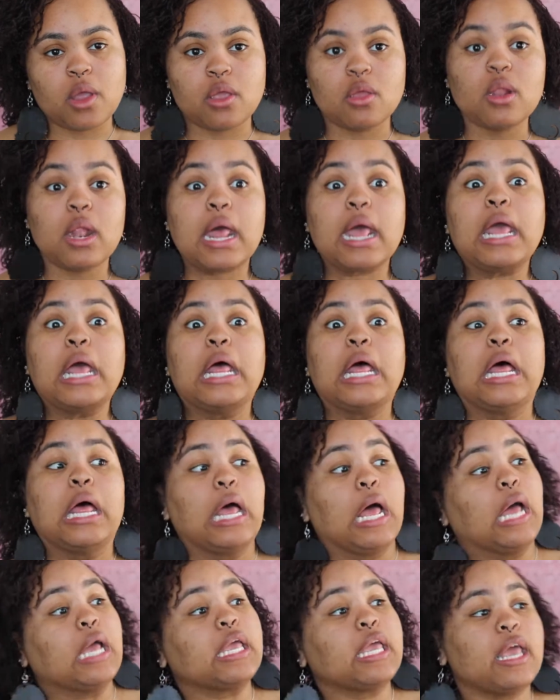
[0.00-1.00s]
you like,
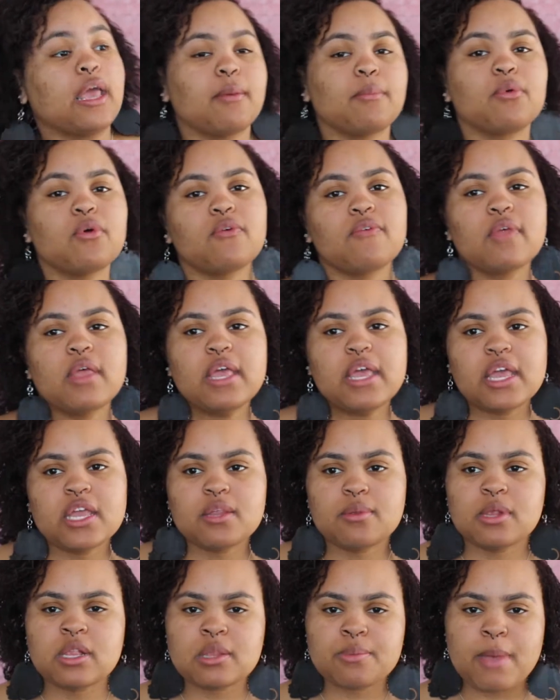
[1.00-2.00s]
I can't move.
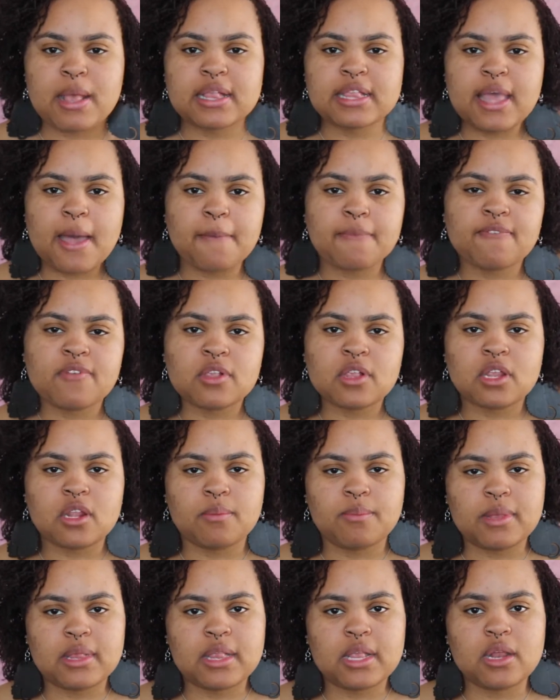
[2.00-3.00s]
It's just my scalp feels a
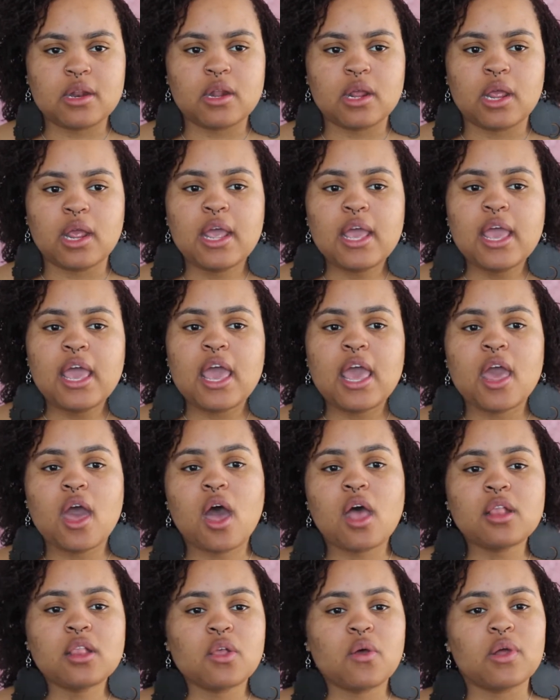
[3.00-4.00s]
little bit tender. And
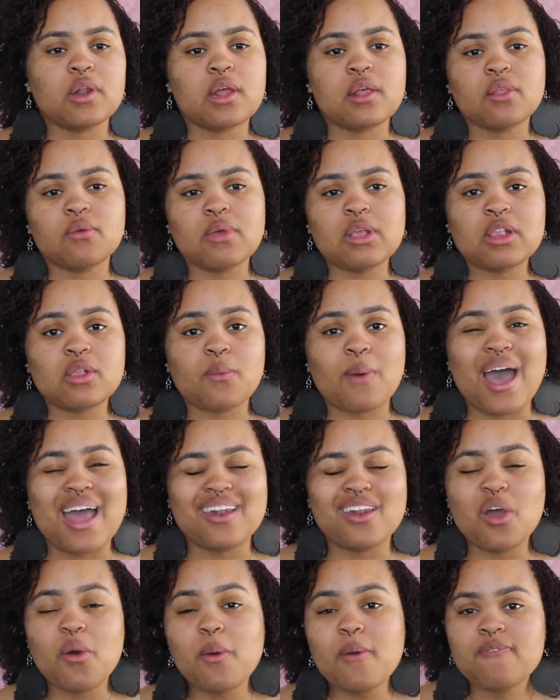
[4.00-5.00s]
also another reason why I
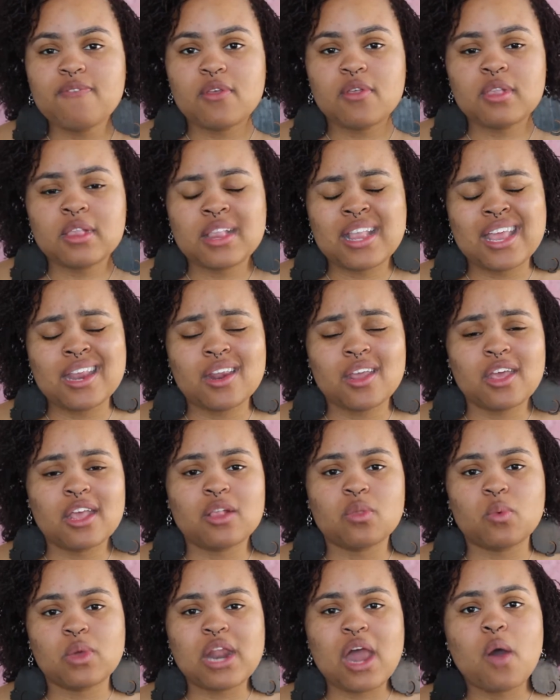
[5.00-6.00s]
know it feels tender
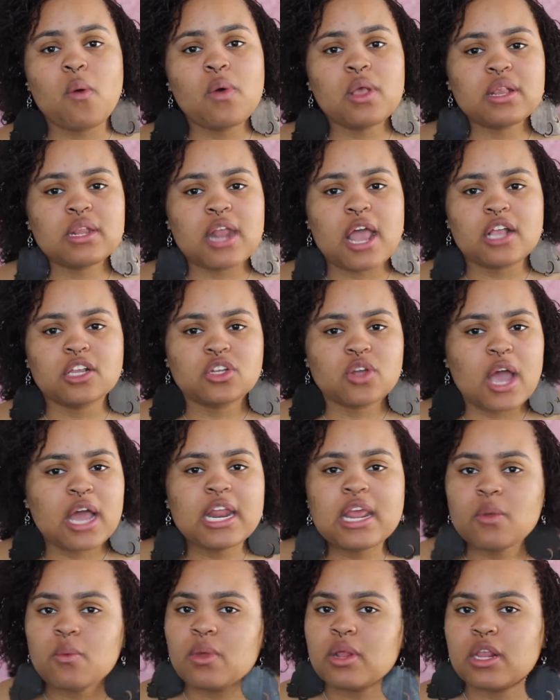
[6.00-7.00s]
is when I was natural, I
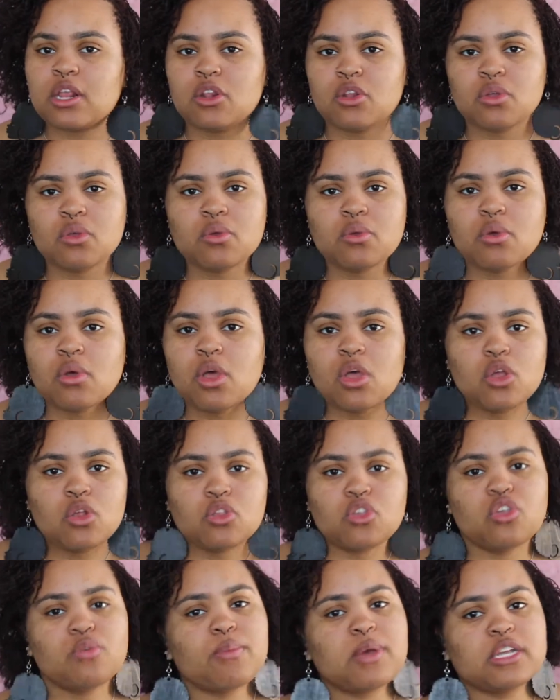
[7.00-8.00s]
didn't really do
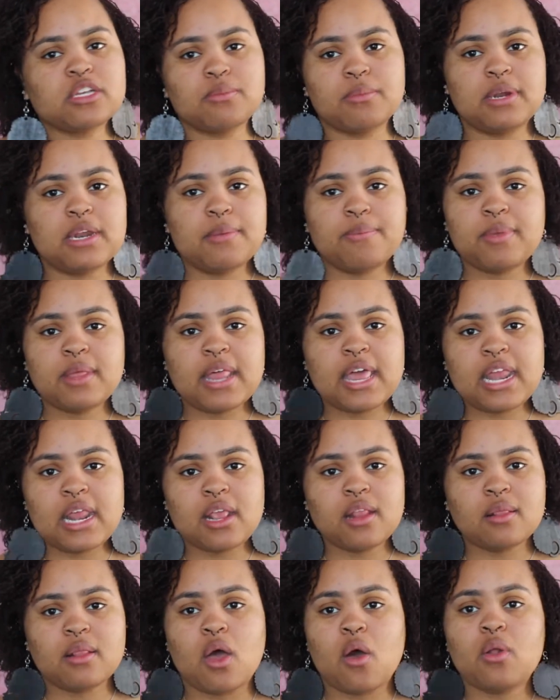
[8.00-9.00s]
too much
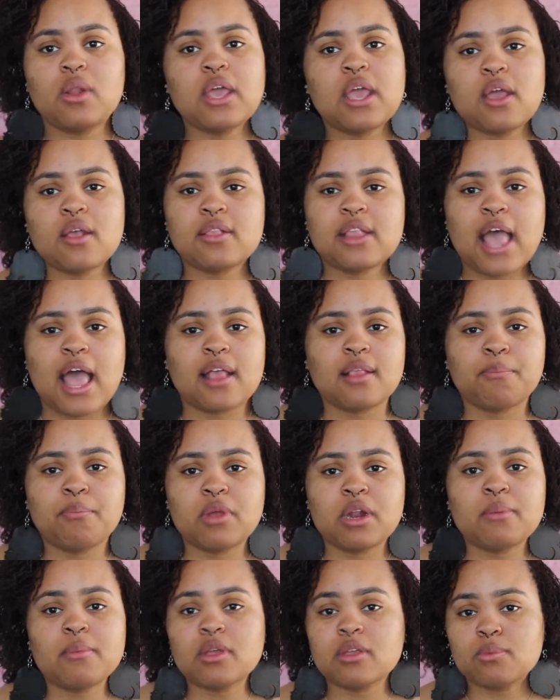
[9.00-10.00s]
manipulating. The only hairstyle I
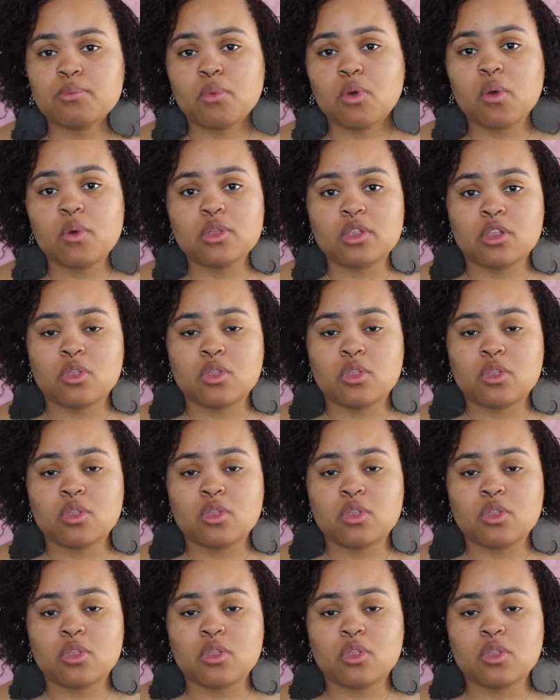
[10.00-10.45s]
pretty much wore